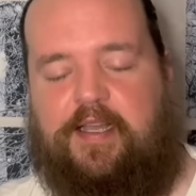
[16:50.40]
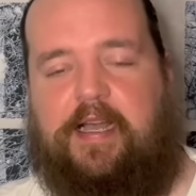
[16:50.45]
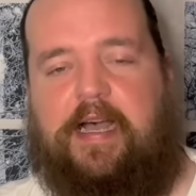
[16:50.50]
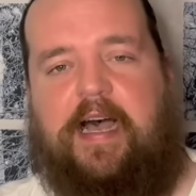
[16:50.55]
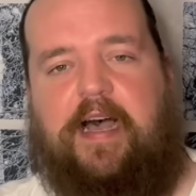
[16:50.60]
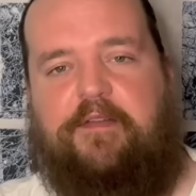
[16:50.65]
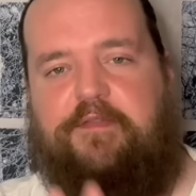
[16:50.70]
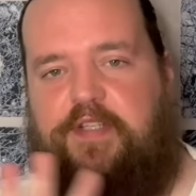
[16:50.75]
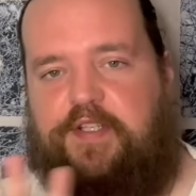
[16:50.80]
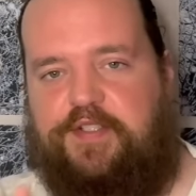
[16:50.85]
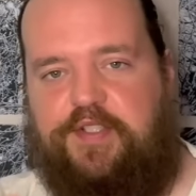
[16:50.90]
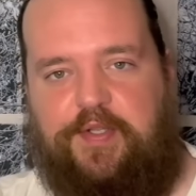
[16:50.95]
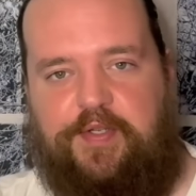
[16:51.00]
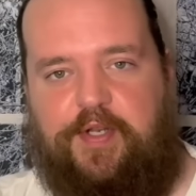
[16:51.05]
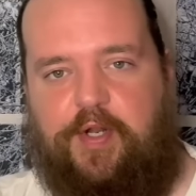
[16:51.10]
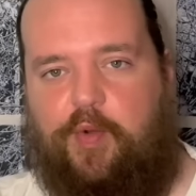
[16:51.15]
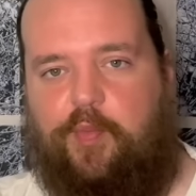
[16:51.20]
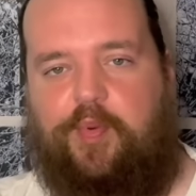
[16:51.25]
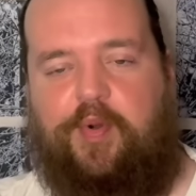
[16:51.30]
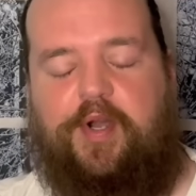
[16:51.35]
Obviously,
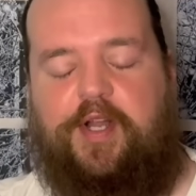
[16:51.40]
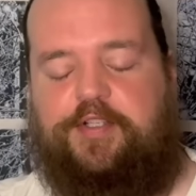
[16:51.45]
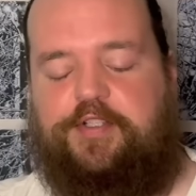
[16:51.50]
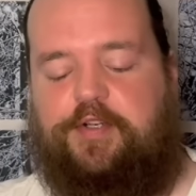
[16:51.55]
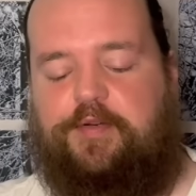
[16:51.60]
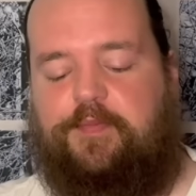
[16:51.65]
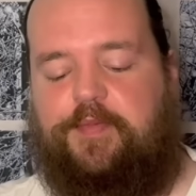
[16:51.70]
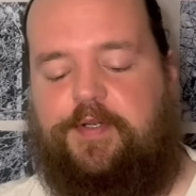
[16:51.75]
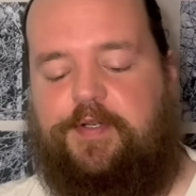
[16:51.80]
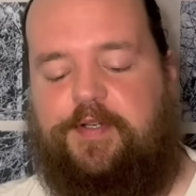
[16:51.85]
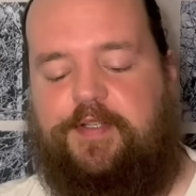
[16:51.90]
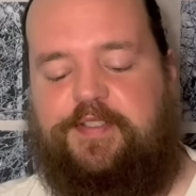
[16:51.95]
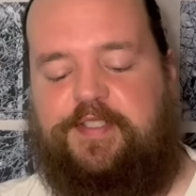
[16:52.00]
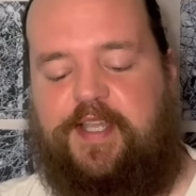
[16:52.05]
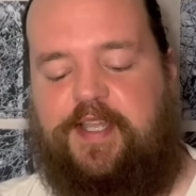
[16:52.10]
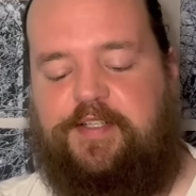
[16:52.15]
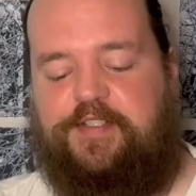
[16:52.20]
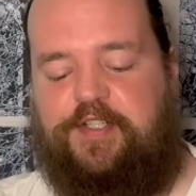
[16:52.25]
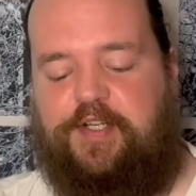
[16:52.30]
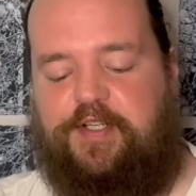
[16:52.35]
no pressure, but let's
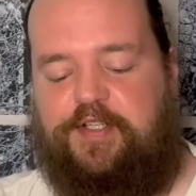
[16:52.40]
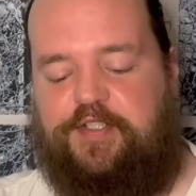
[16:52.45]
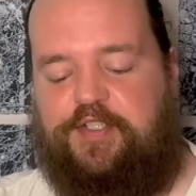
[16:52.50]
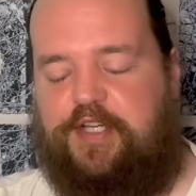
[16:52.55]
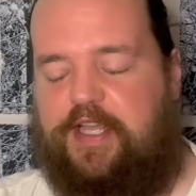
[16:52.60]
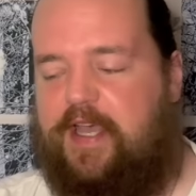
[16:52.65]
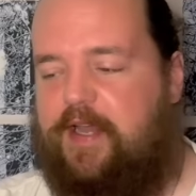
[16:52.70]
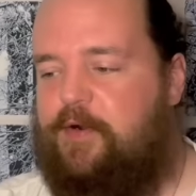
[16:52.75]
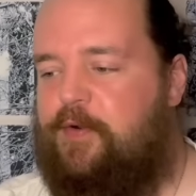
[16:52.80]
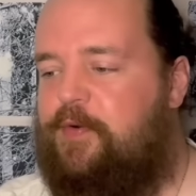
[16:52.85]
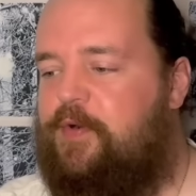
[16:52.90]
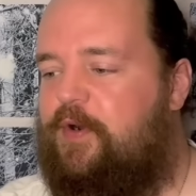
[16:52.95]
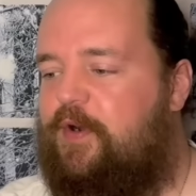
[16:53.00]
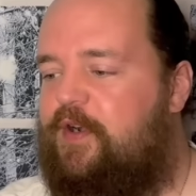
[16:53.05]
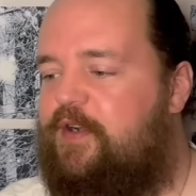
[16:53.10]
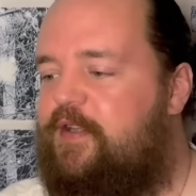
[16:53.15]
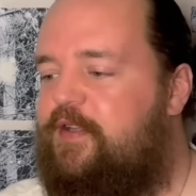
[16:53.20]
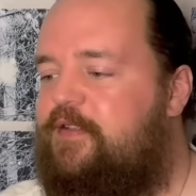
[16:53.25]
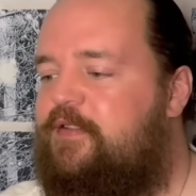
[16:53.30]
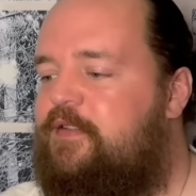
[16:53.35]
get you a shadow
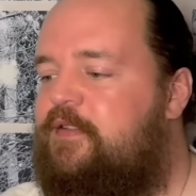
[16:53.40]
card.